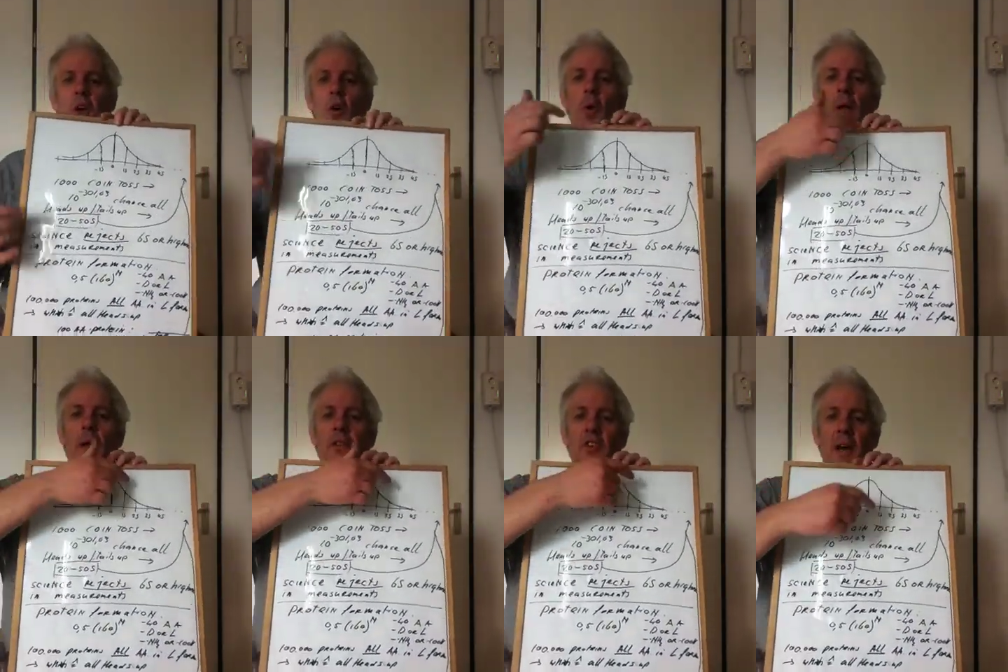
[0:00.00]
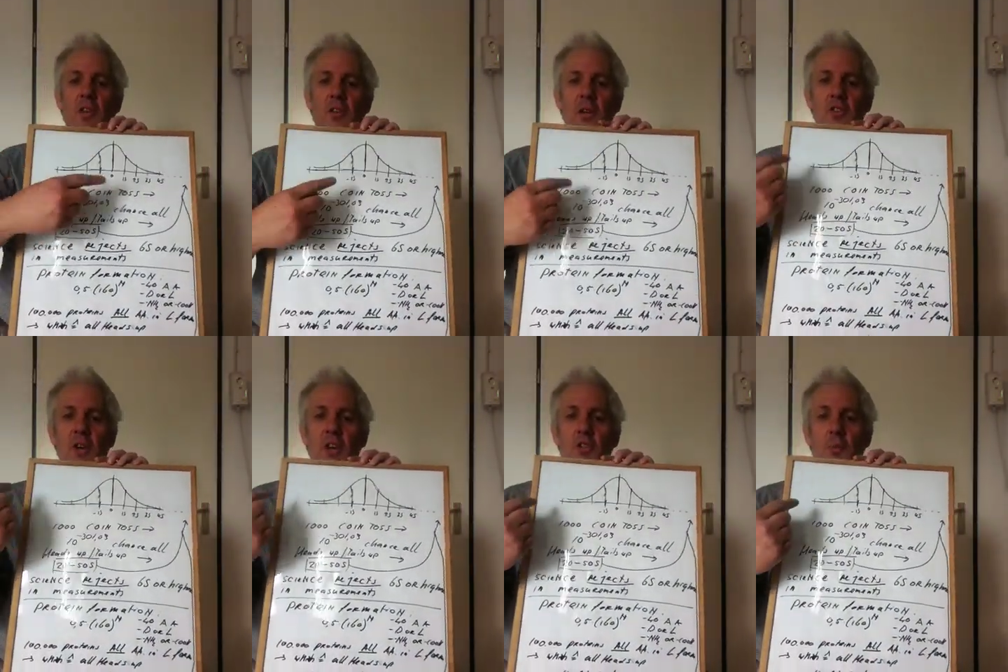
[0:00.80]
Well, in
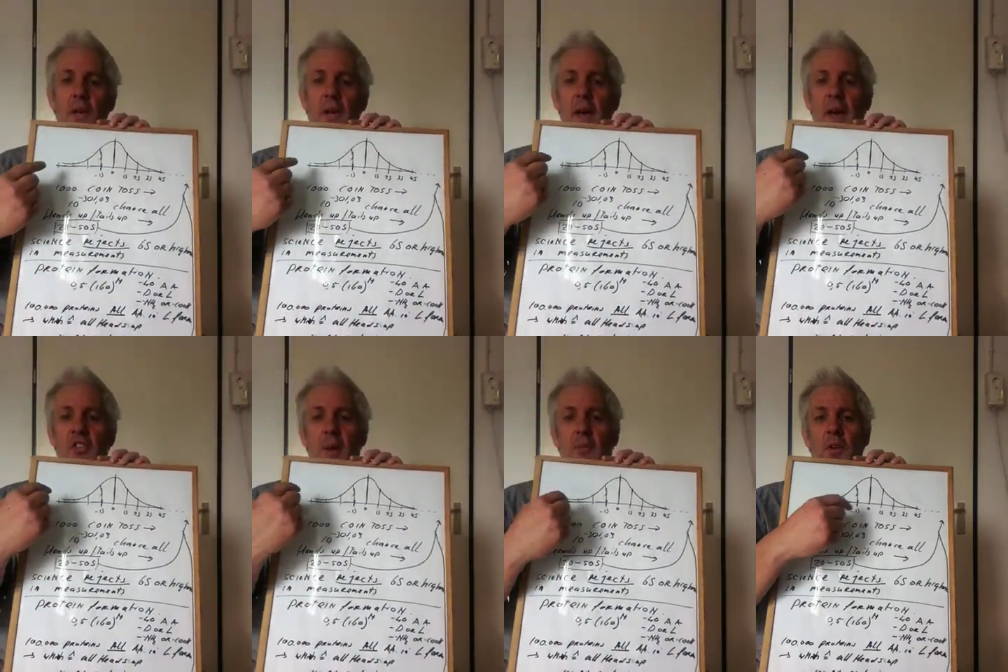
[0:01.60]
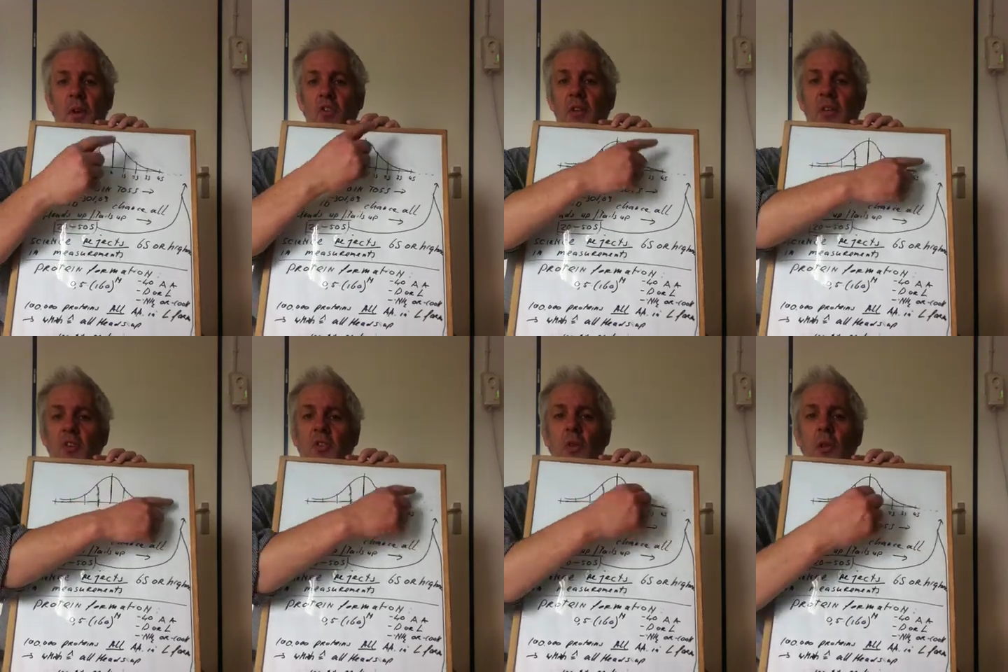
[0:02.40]
science we accept a
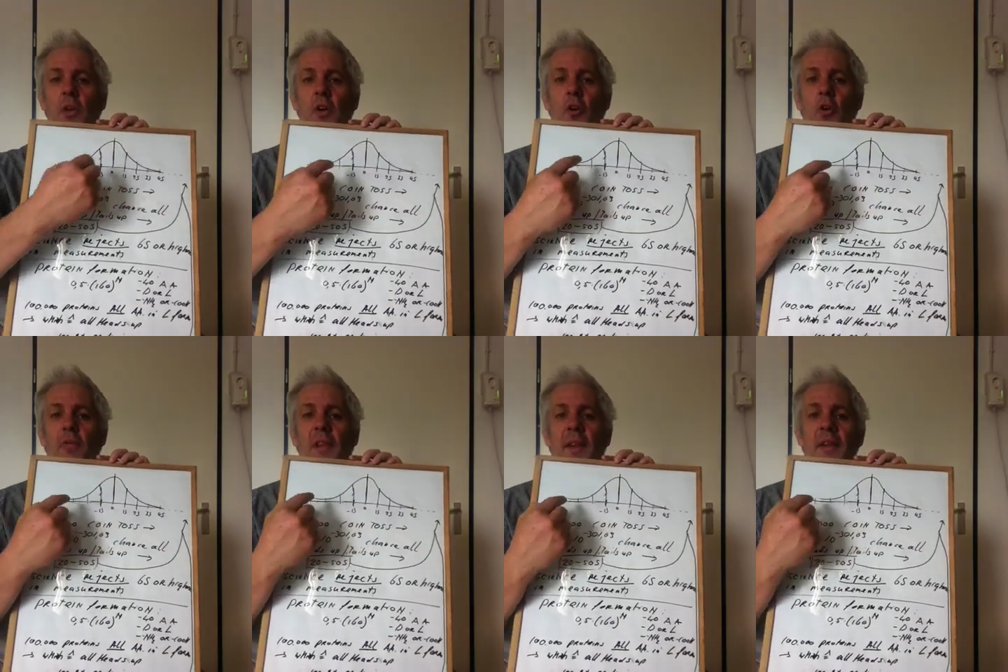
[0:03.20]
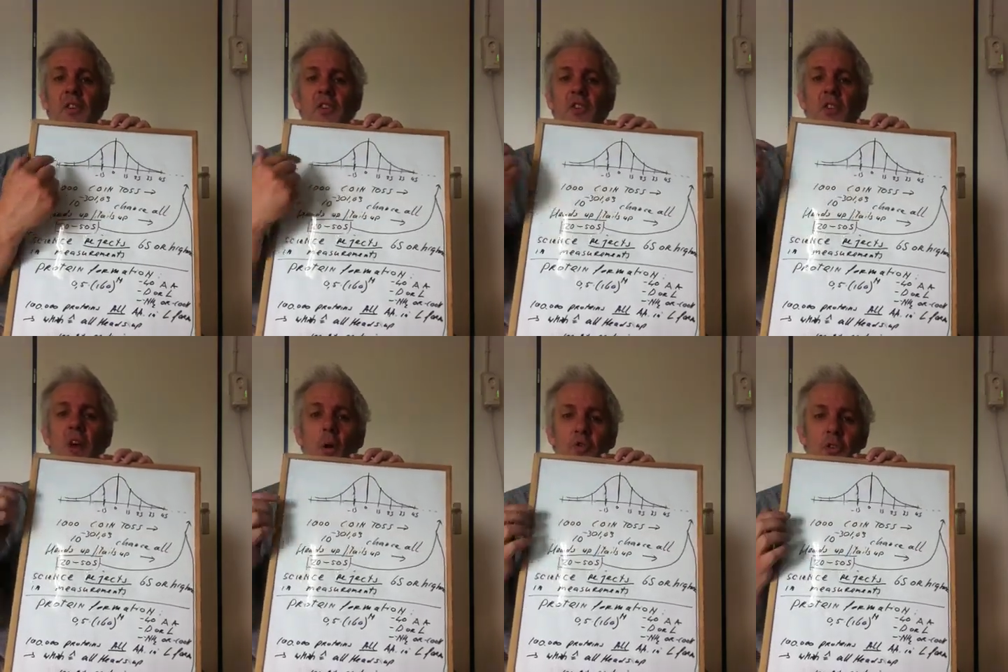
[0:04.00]
statistical curve like this. This is a
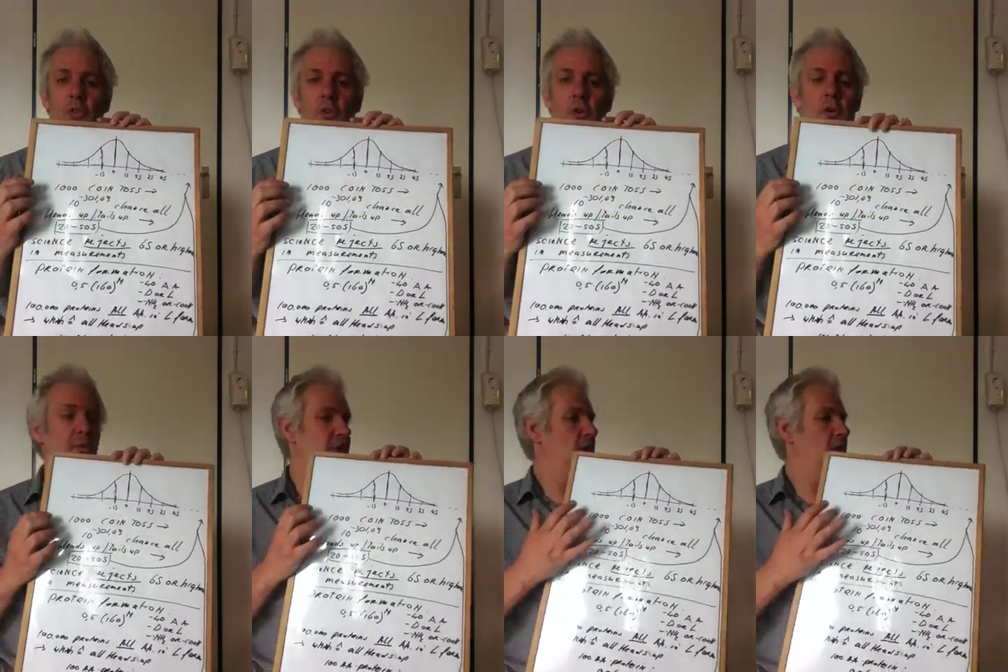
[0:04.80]
Gaussian curve.